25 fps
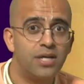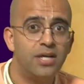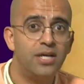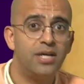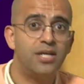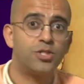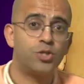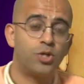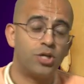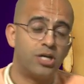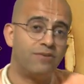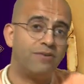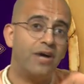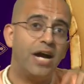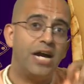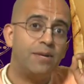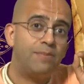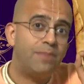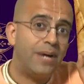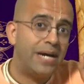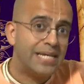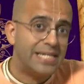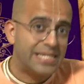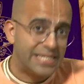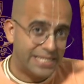so divide
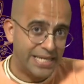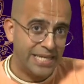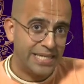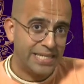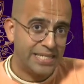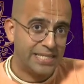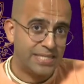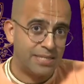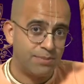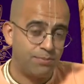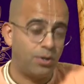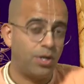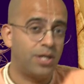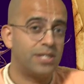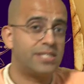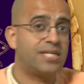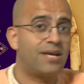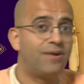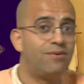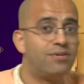by 6 because 7th